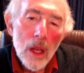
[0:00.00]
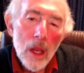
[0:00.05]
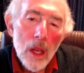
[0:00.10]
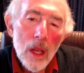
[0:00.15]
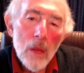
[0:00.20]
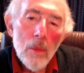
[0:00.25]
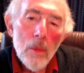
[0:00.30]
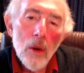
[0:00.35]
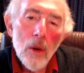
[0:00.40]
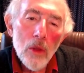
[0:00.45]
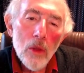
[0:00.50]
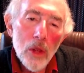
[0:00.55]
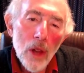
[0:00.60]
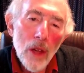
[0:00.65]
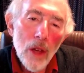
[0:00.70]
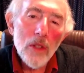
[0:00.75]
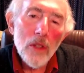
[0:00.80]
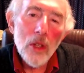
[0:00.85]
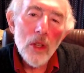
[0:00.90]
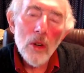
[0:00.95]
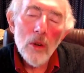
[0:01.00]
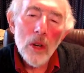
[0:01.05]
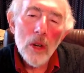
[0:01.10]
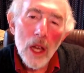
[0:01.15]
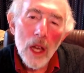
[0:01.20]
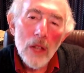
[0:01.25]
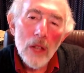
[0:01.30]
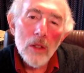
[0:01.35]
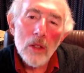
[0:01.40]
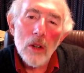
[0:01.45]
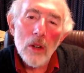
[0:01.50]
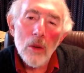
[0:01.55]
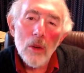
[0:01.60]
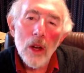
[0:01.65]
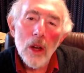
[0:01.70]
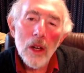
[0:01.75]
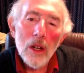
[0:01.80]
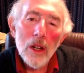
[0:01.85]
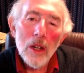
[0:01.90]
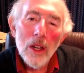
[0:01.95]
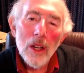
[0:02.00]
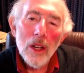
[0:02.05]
He both loves her and hates her, right?